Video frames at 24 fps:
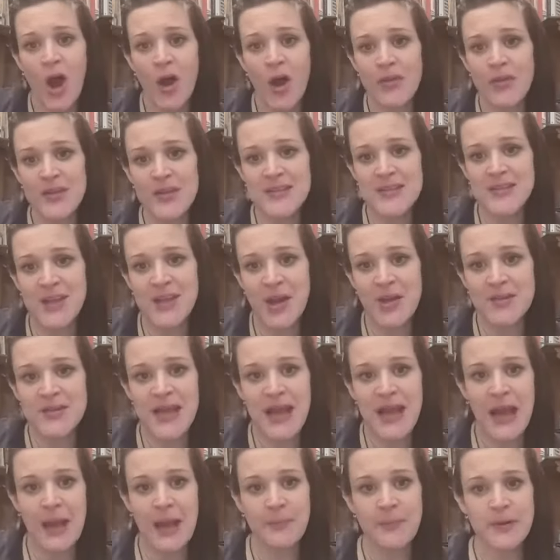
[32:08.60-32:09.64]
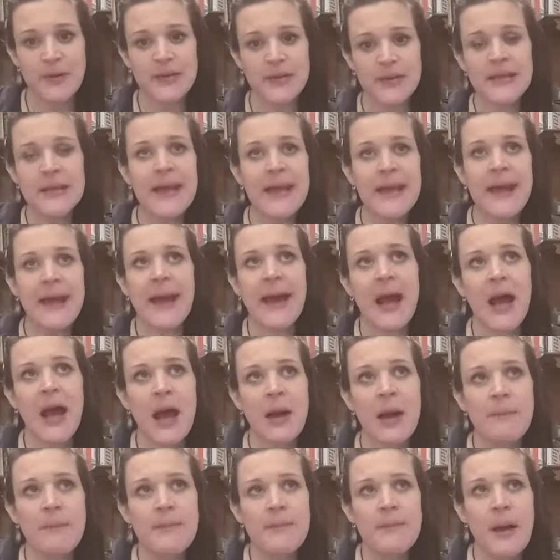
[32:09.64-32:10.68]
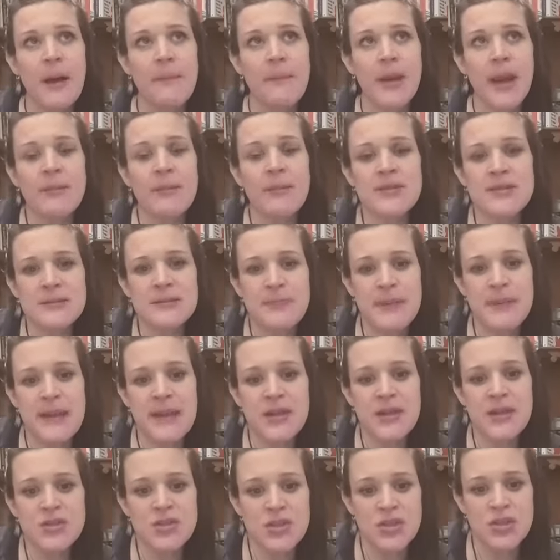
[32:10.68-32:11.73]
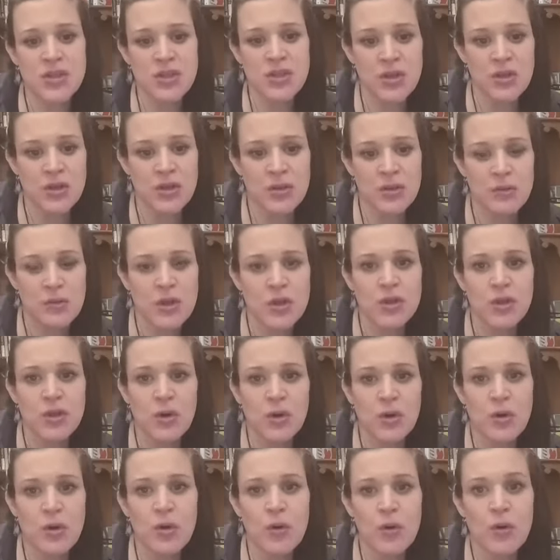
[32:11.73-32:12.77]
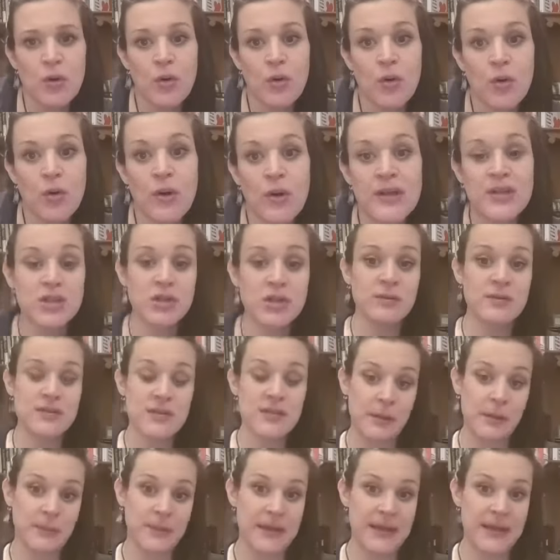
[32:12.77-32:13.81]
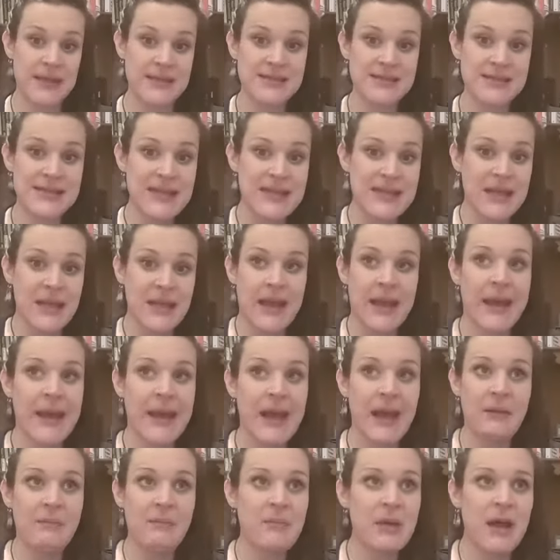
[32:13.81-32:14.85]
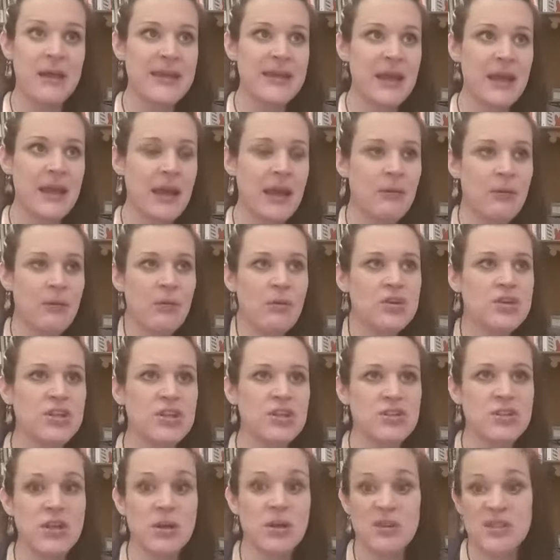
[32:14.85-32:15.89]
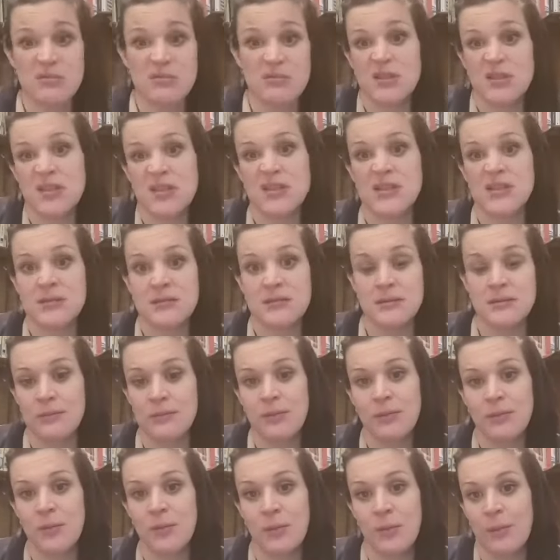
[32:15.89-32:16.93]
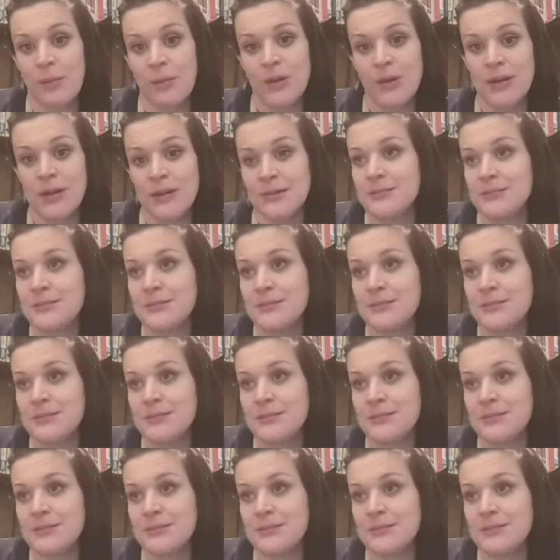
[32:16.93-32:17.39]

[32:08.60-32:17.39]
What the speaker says: this is going to happen. But I would speak to your insurance companies, and they're like, well, what do you do? So we